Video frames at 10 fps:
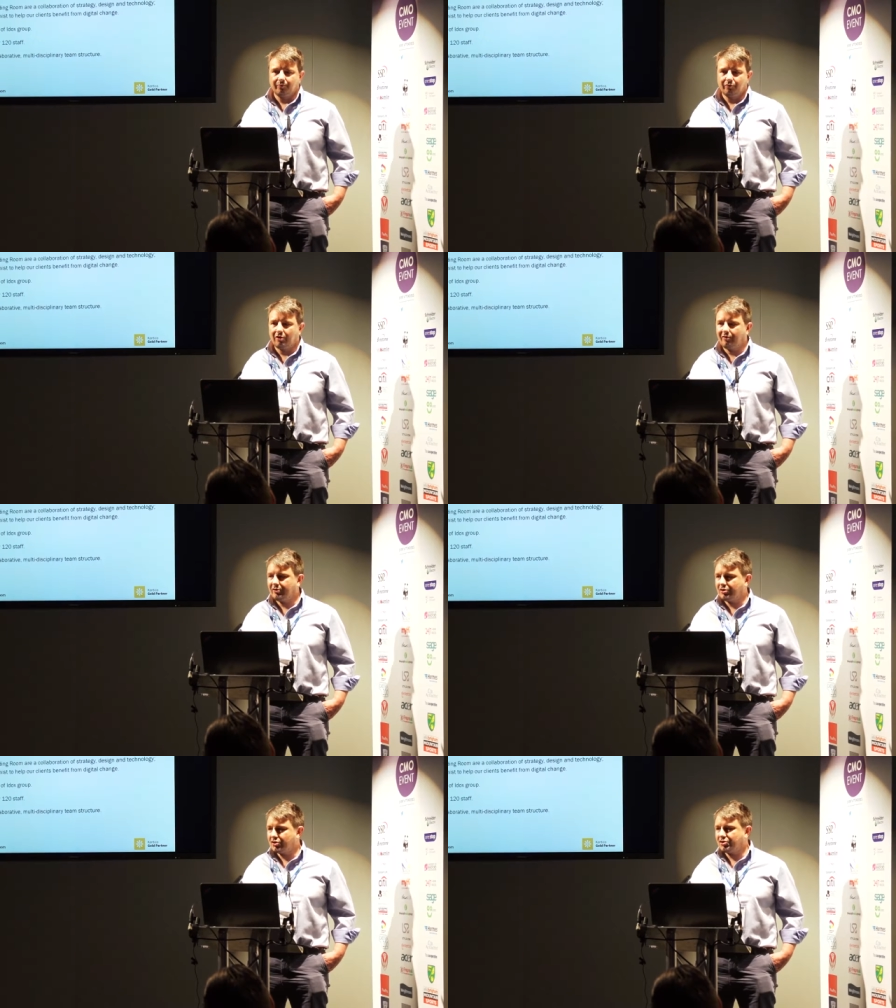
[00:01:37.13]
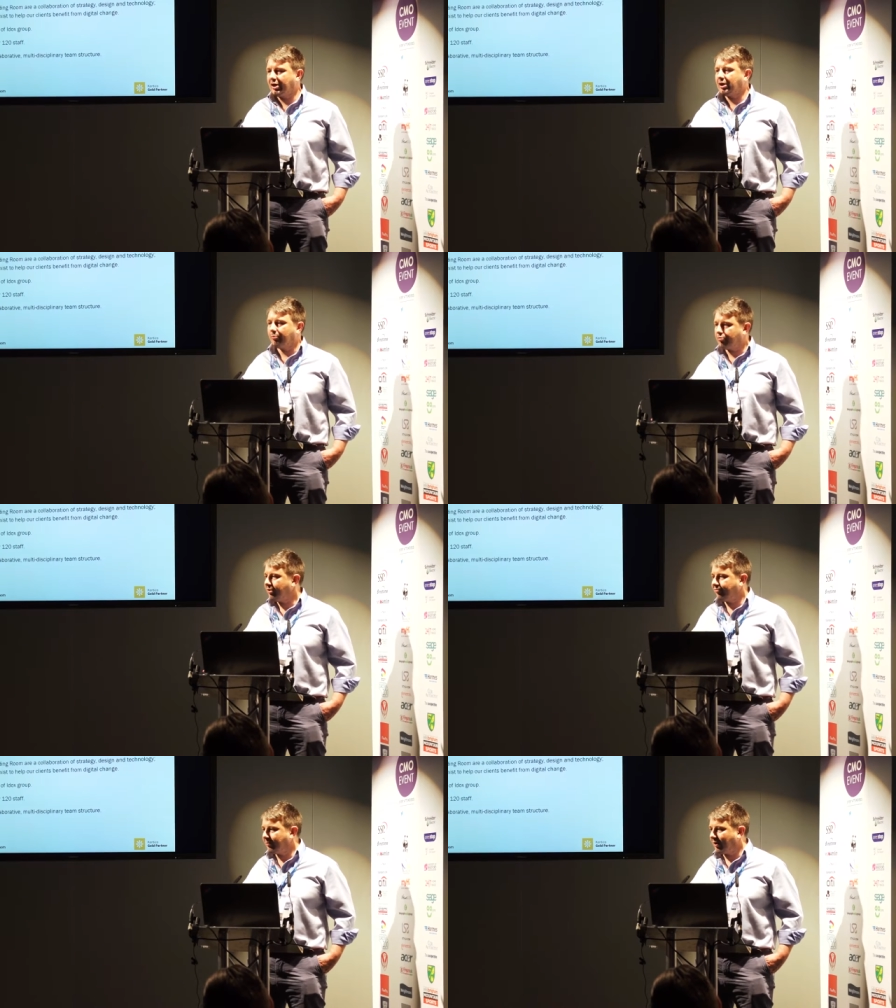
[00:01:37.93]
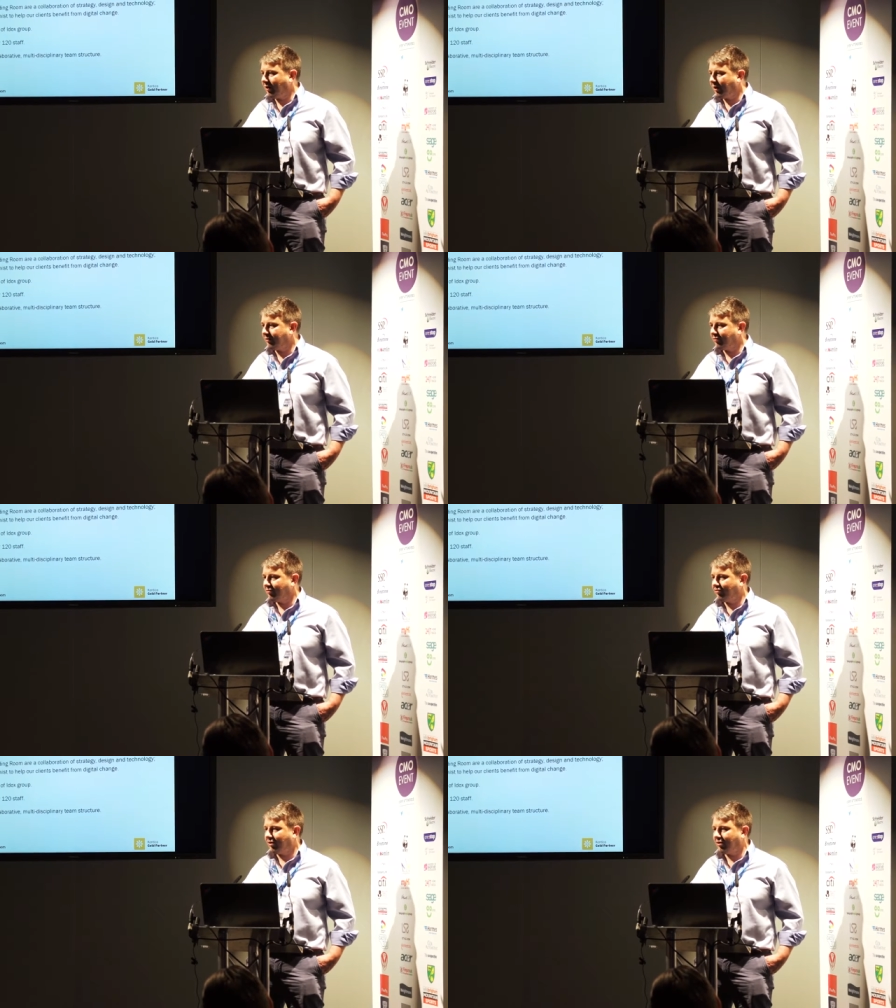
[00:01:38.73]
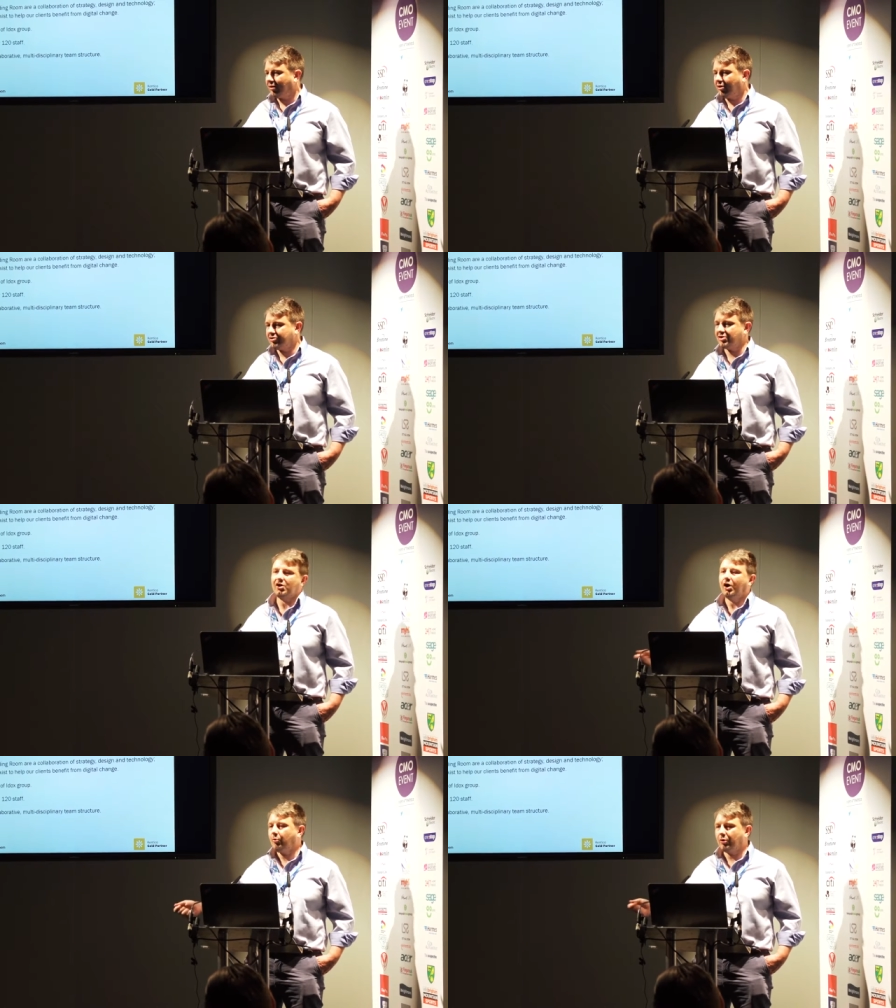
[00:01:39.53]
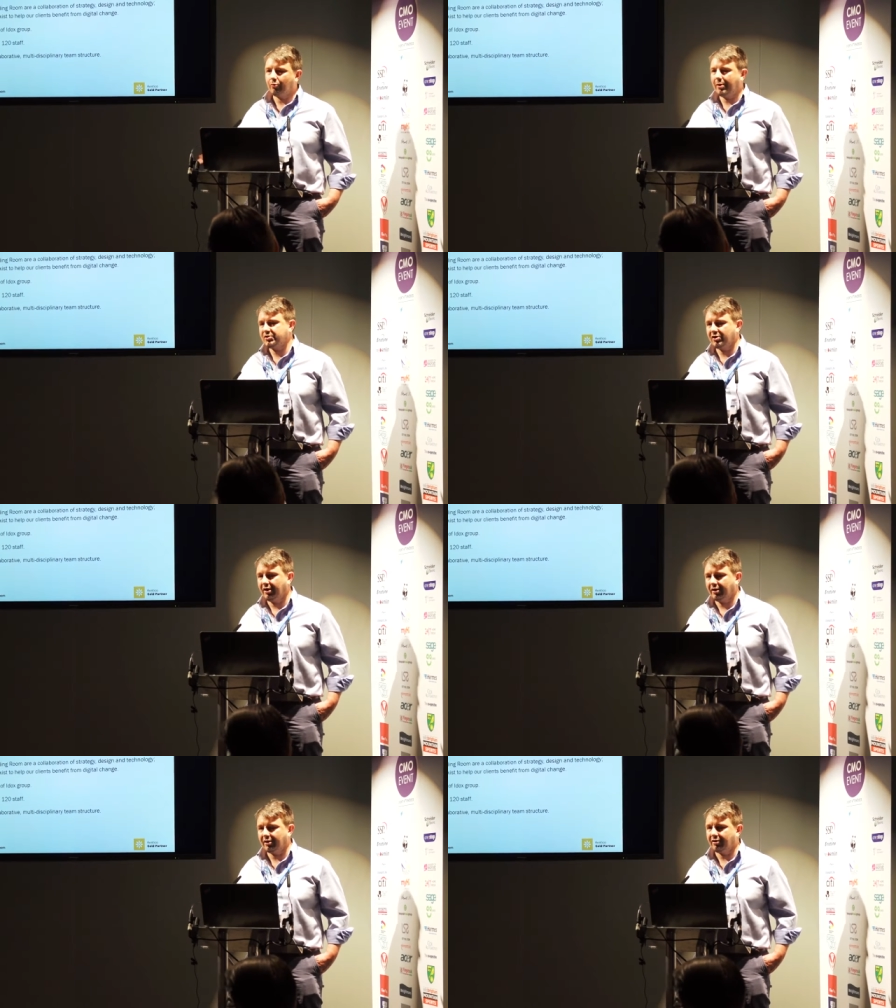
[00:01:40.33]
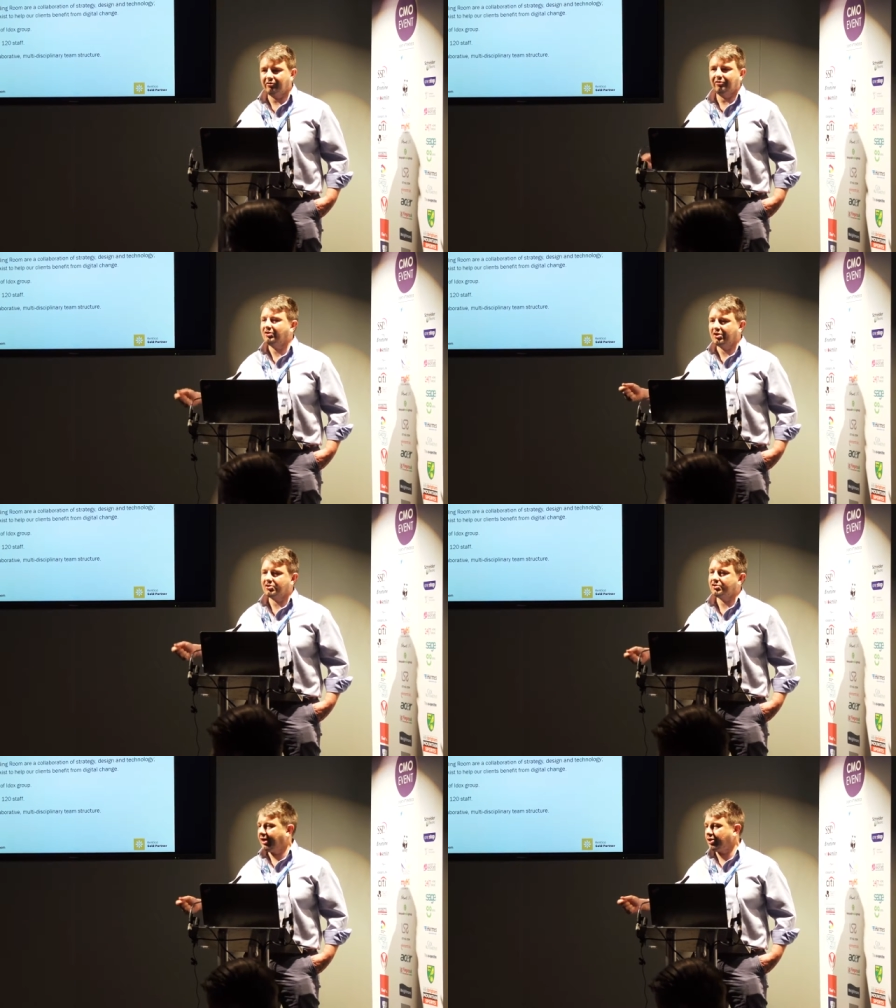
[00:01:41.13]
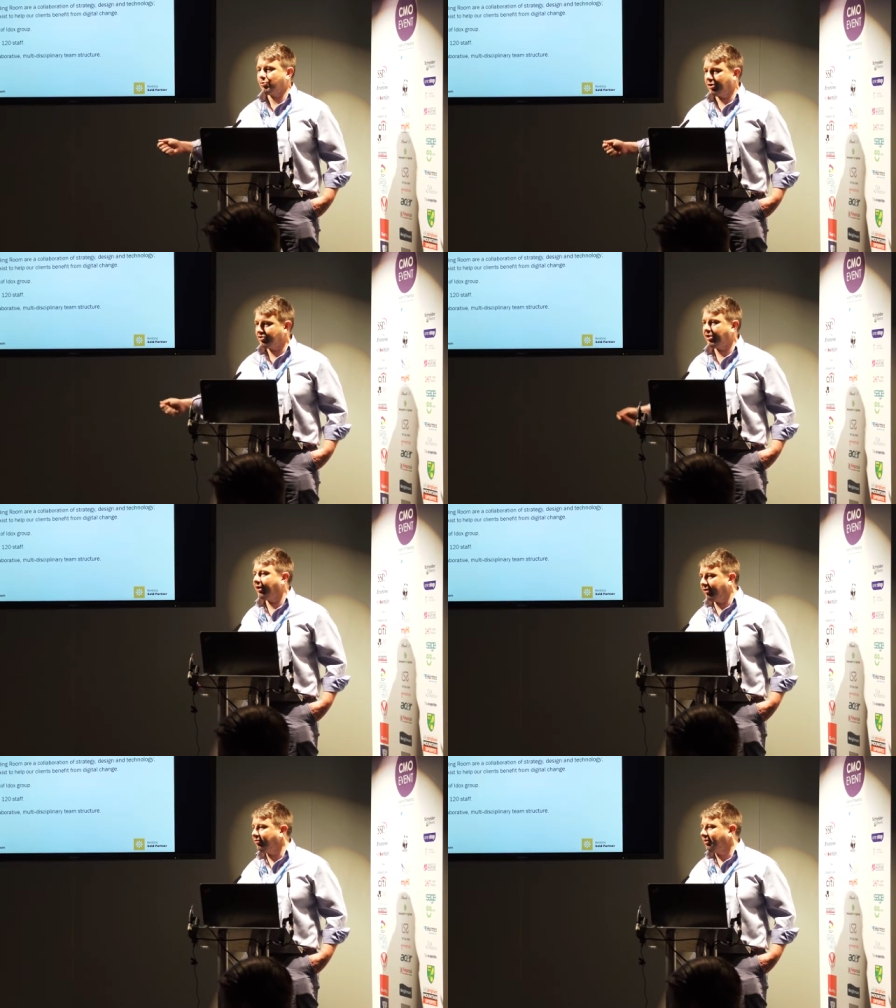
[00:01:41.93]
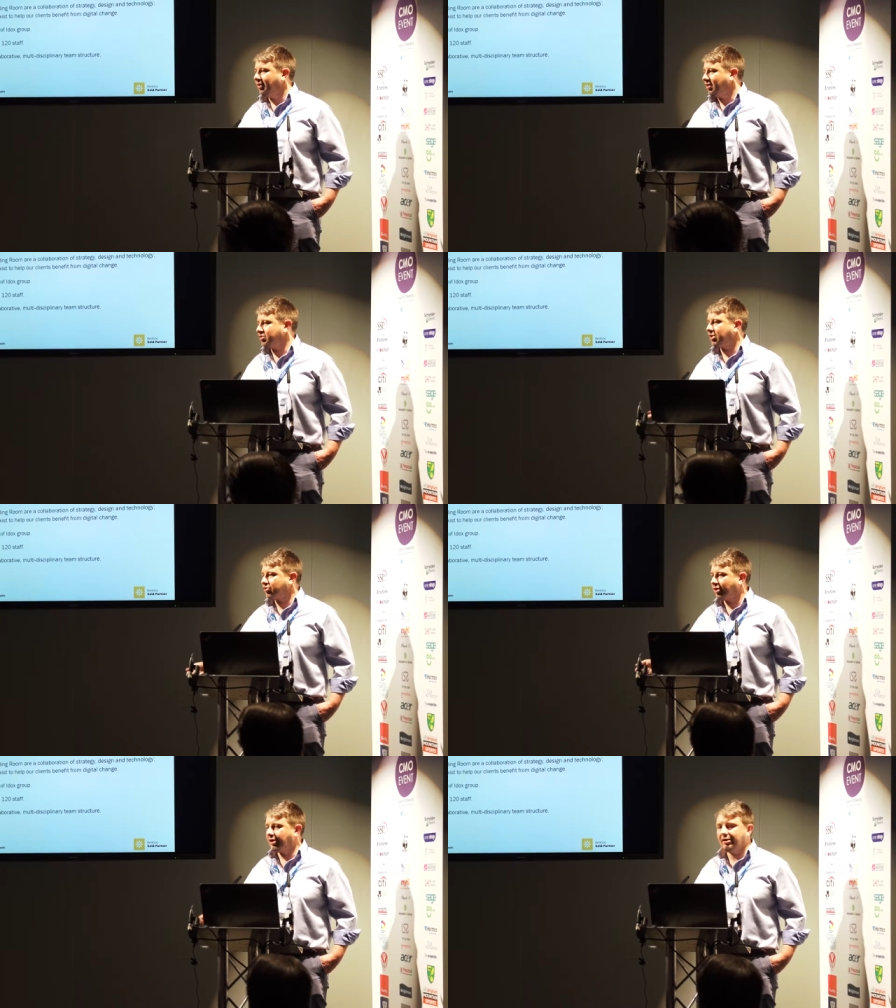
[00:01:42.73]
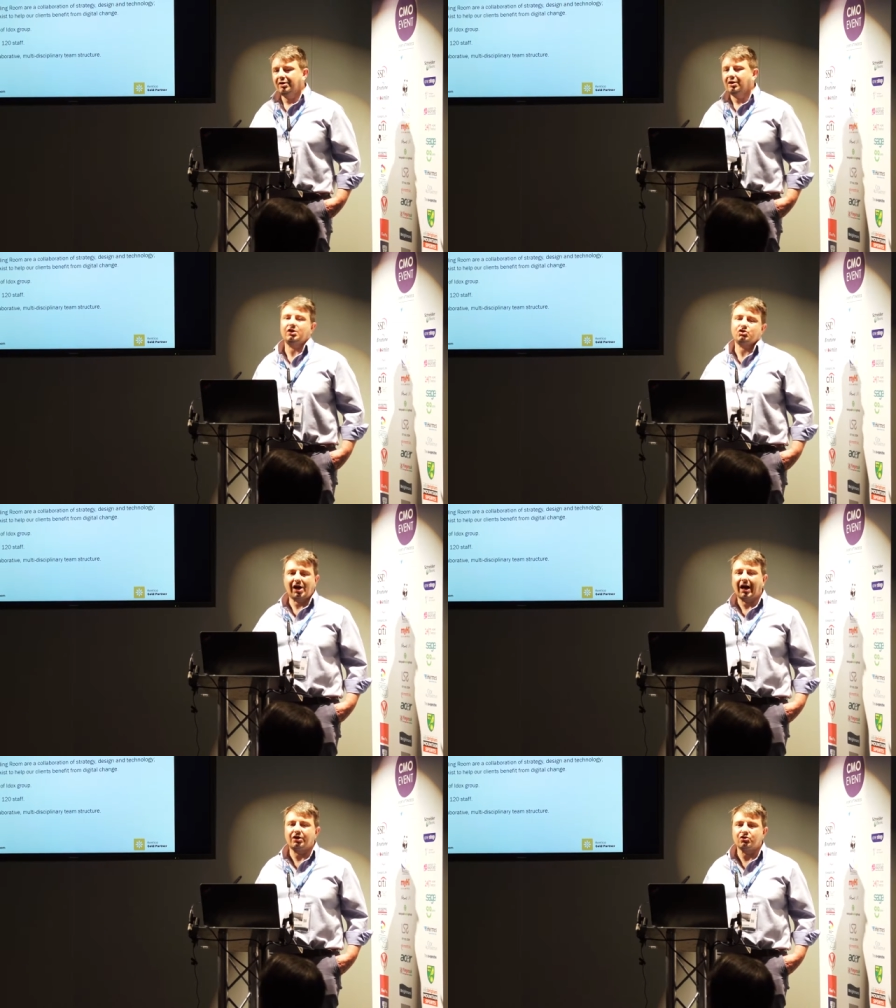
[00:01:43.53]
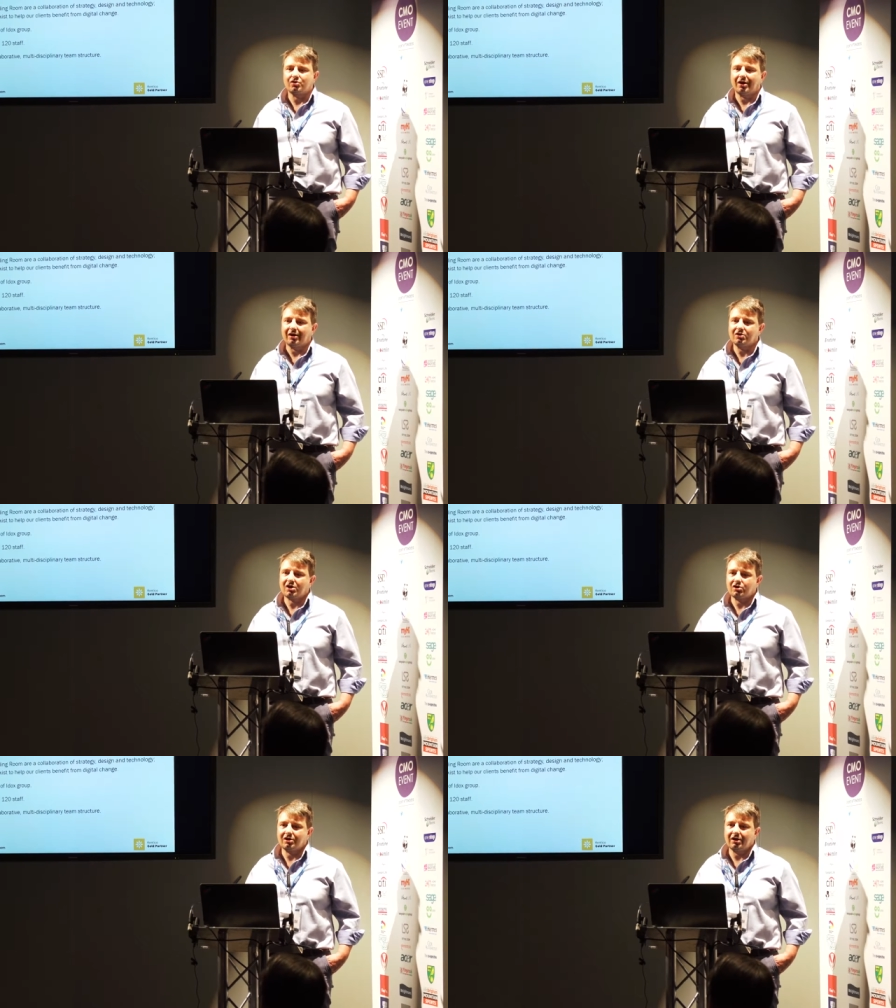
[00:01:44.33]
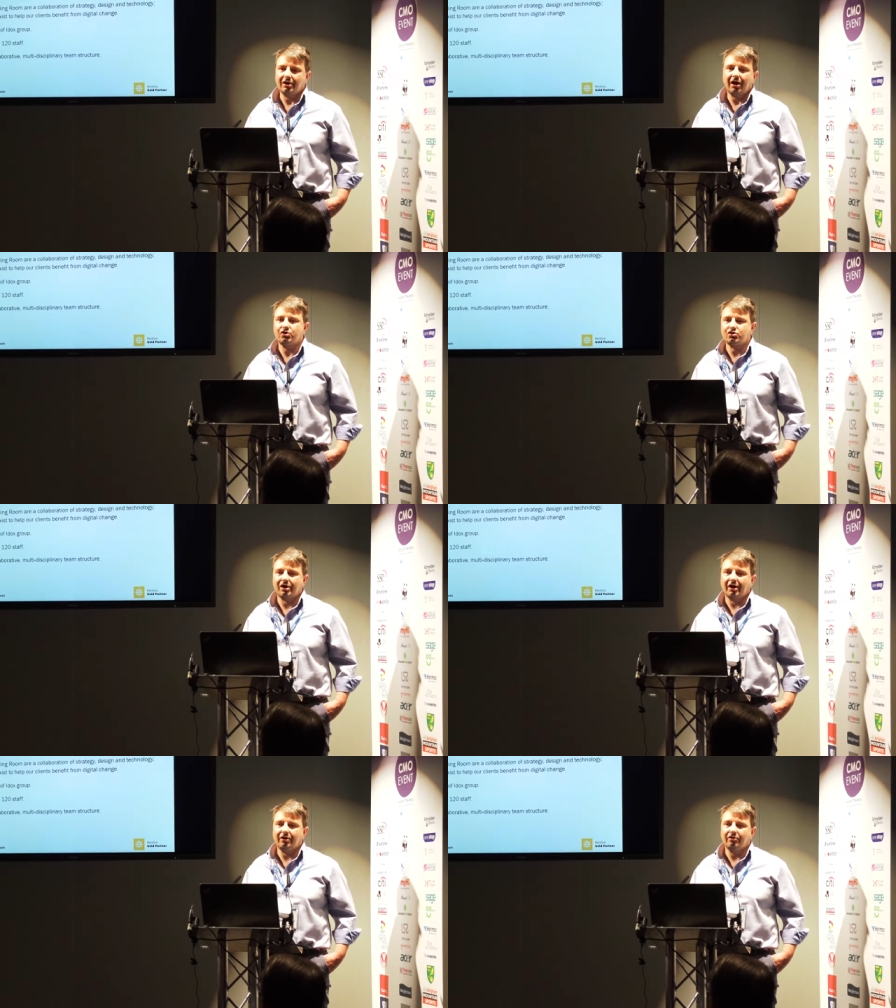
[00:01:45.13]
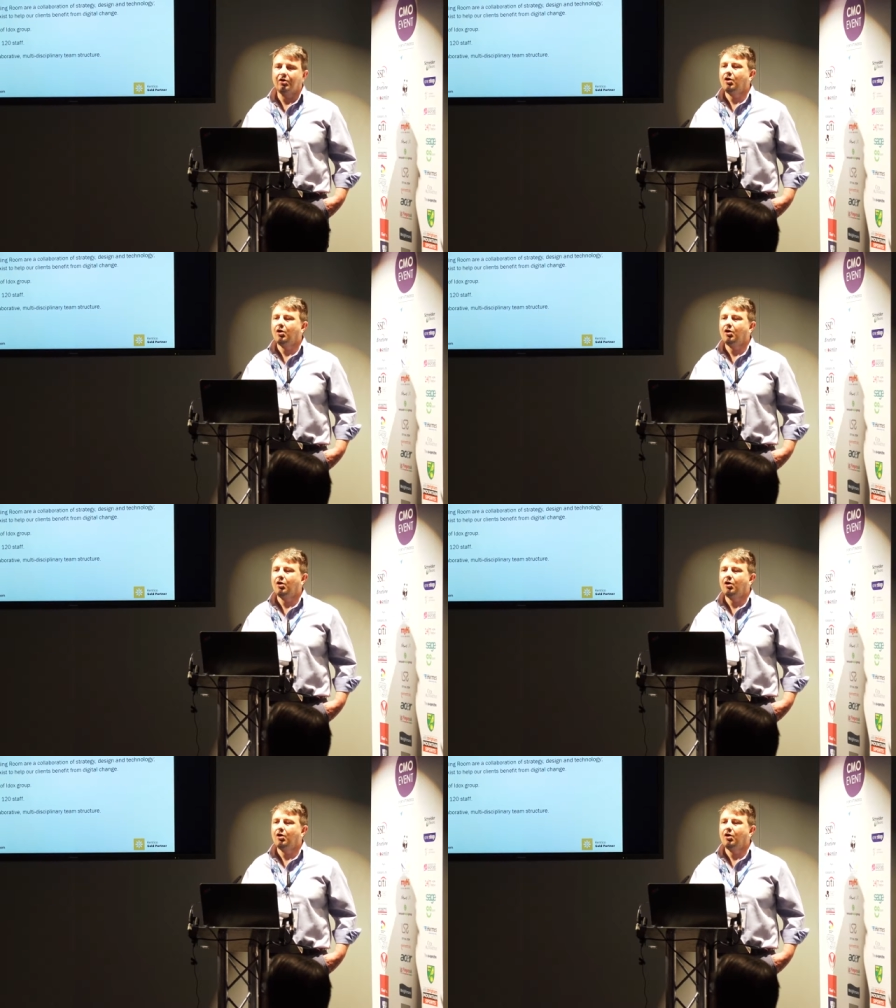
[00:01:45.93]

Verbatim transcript: Rather than just taking a brief from a client and say the client says, I want a website that does X, Y, and Z, it's actually, let's challenge that. Let's actually understand